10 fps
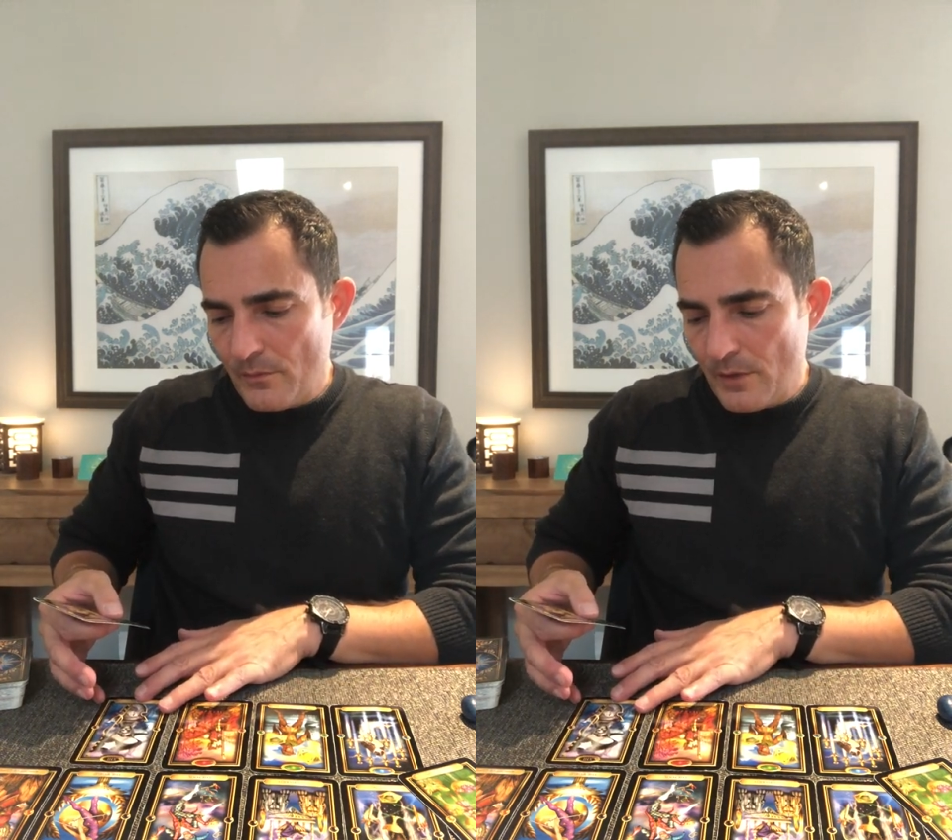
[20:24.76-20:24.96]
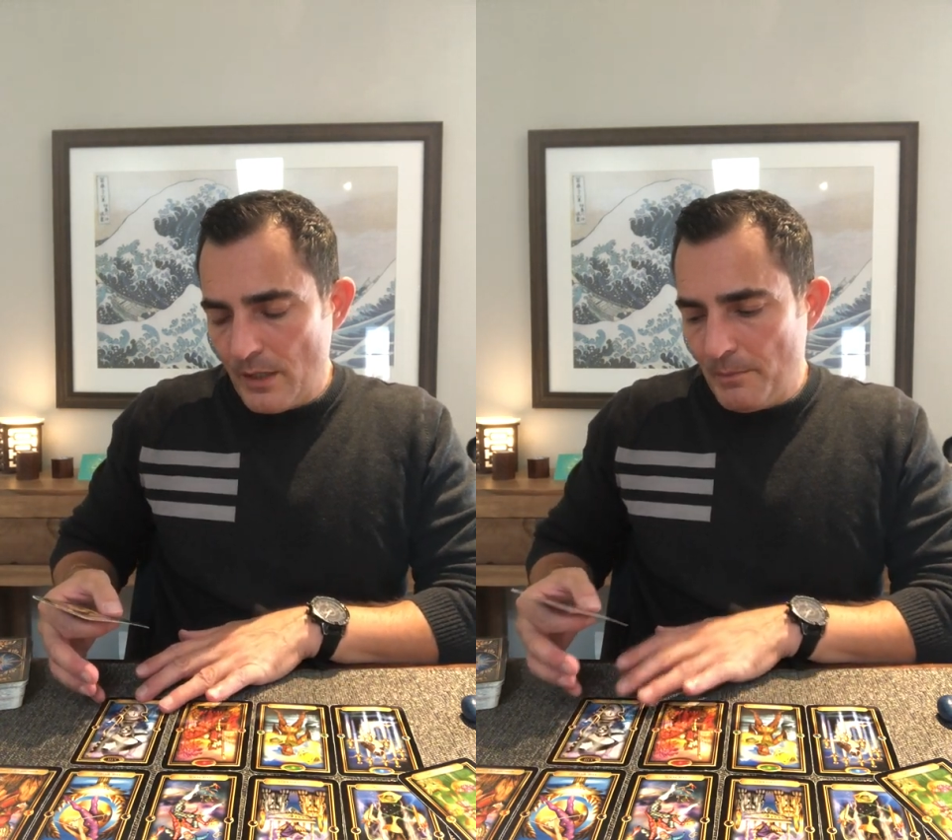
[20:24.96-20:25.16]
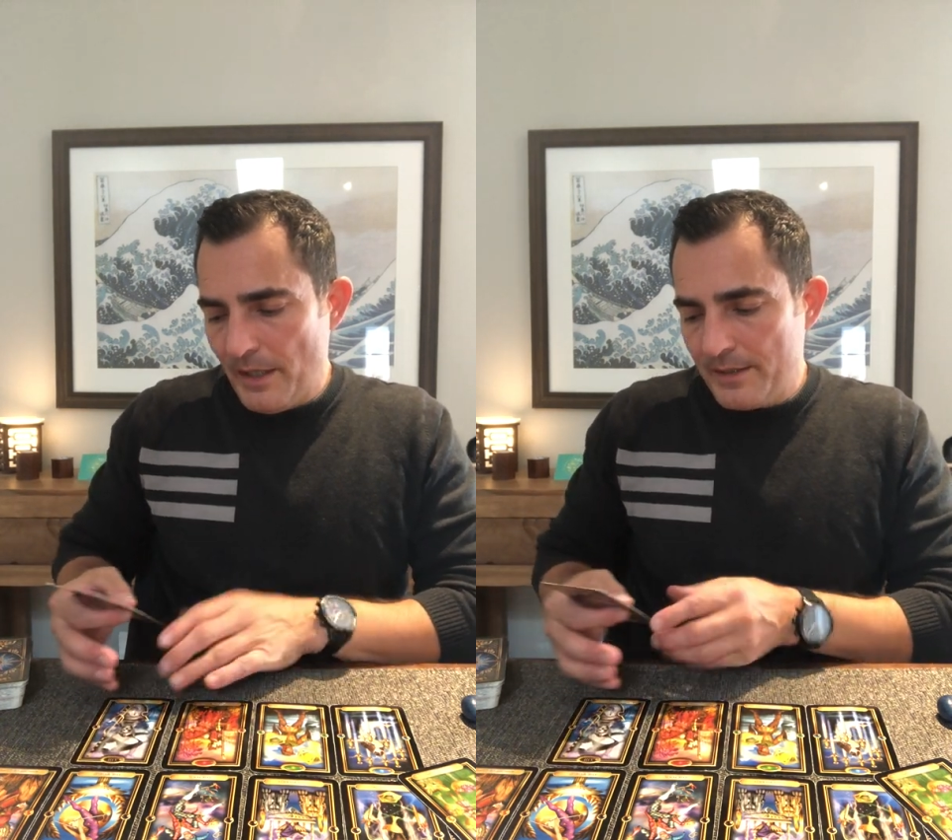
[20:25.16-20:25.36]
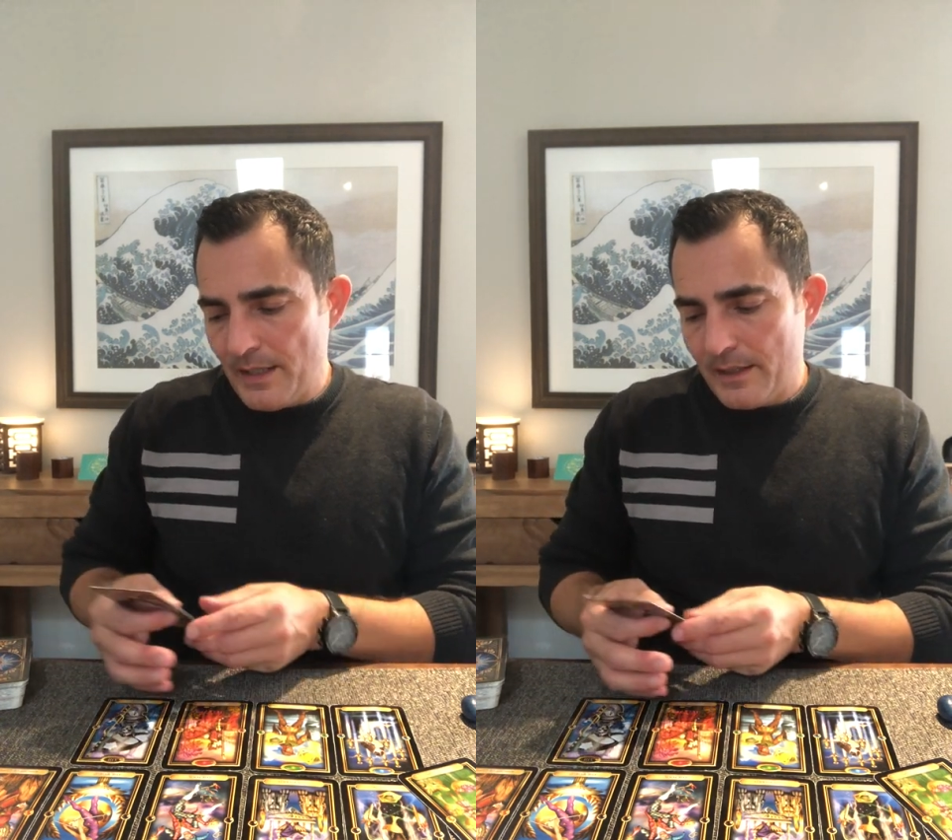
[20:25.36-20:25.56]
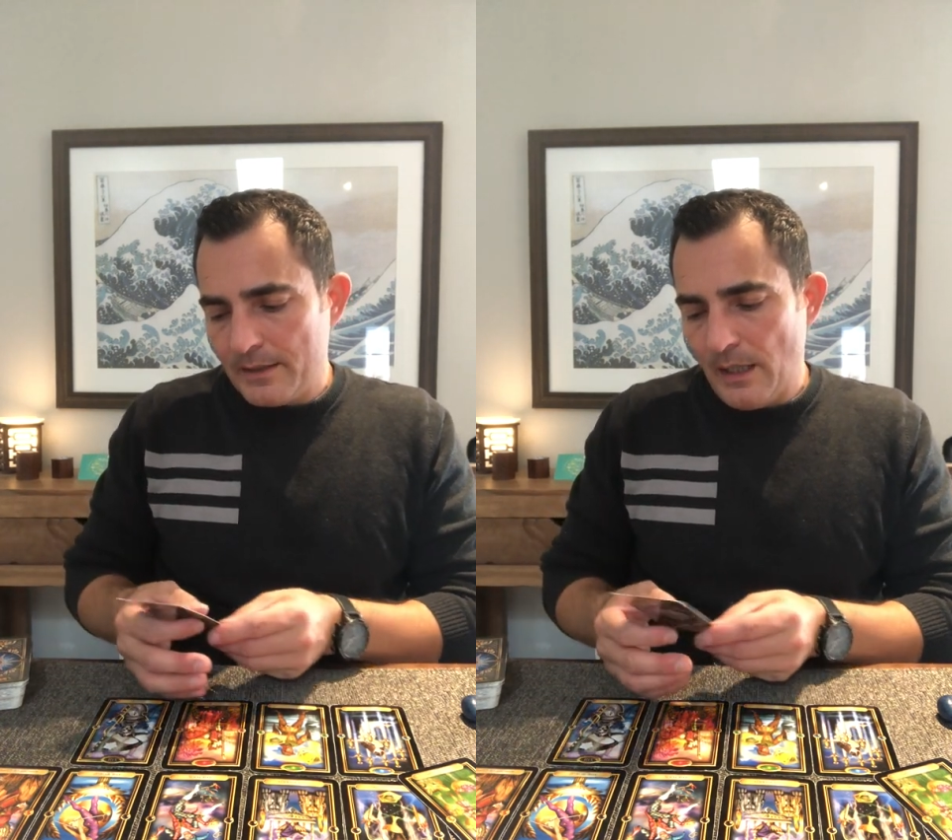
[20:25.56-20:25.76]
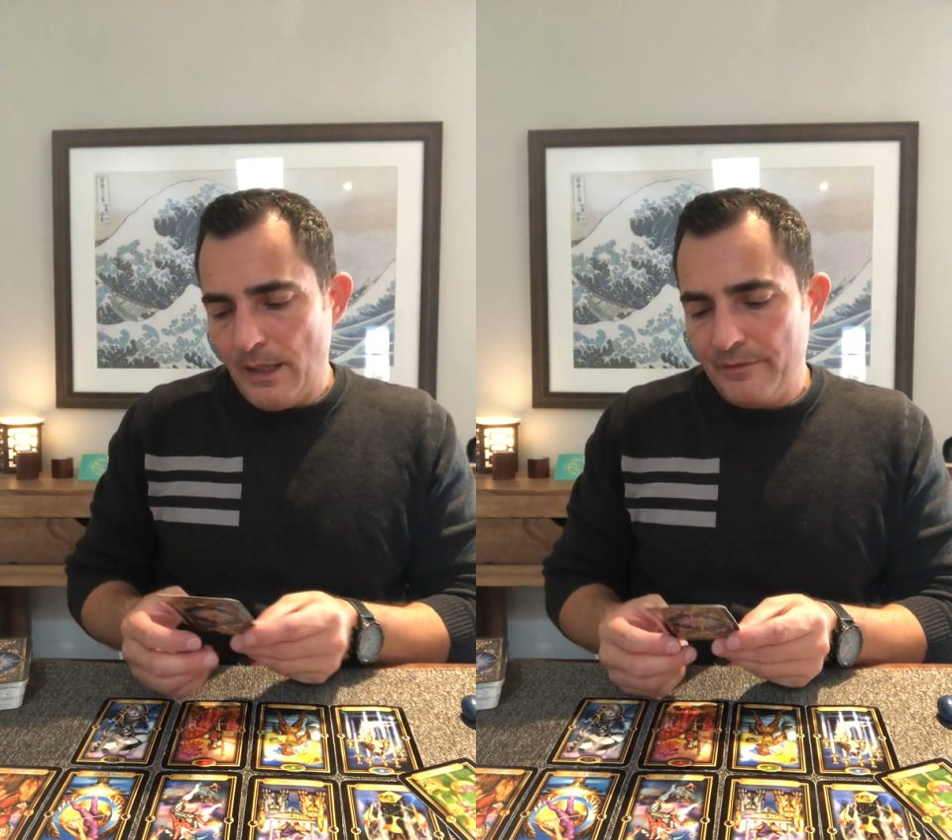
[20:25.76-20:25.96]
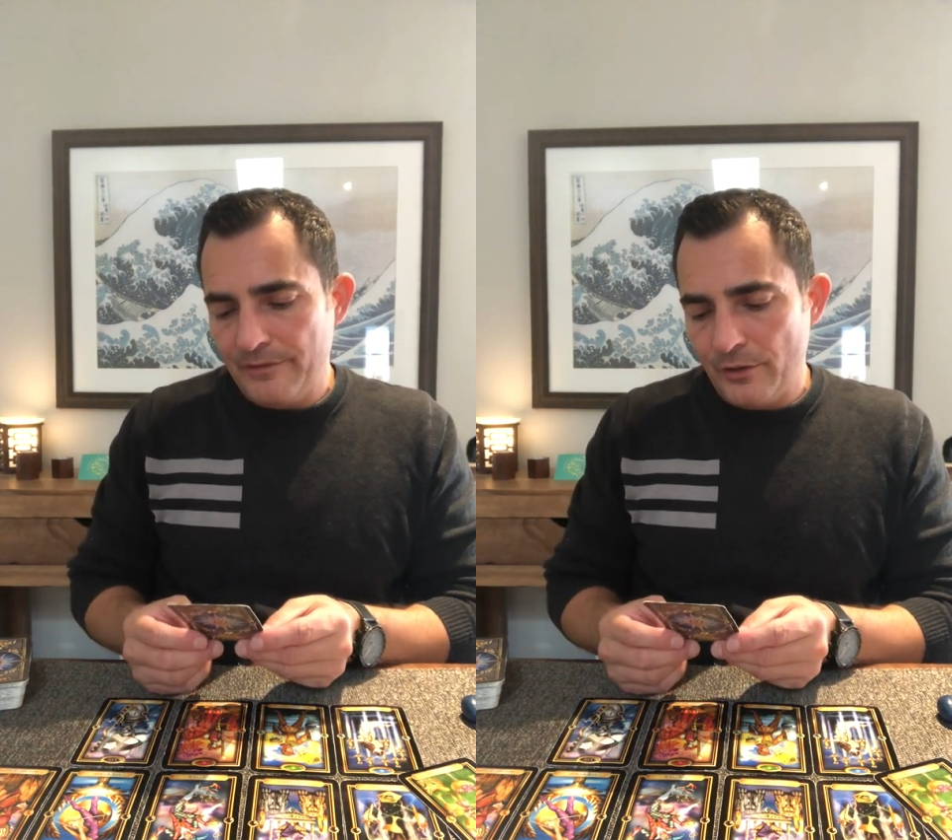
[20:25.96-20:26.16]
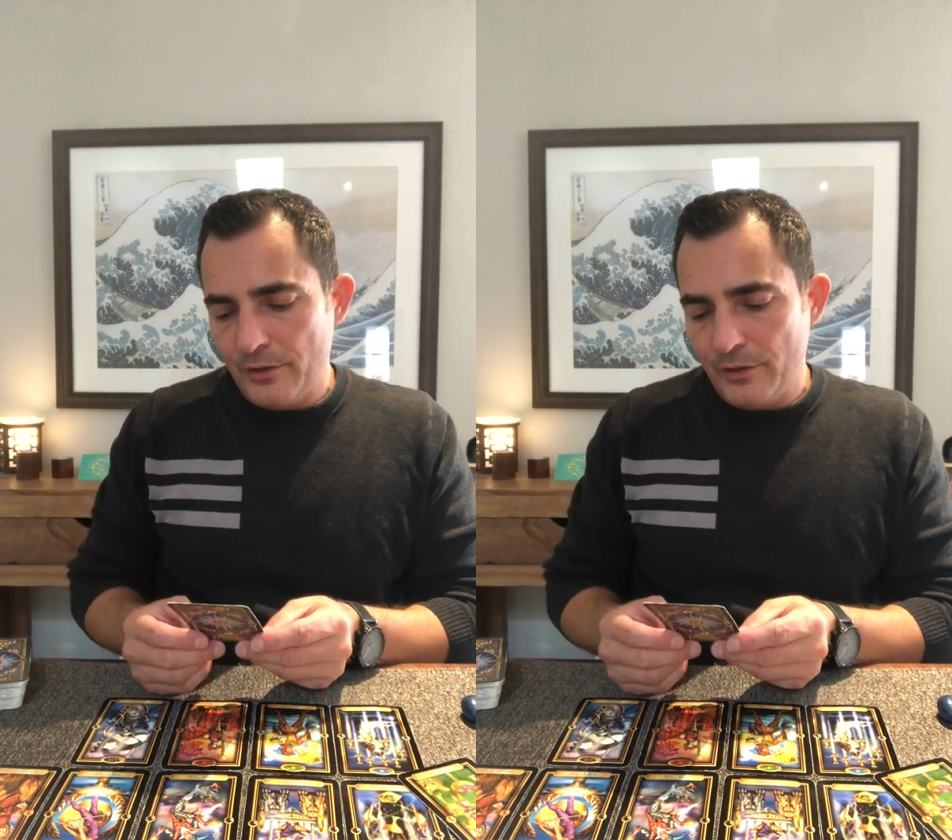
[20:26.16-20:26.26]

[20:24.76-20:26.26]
it might take time for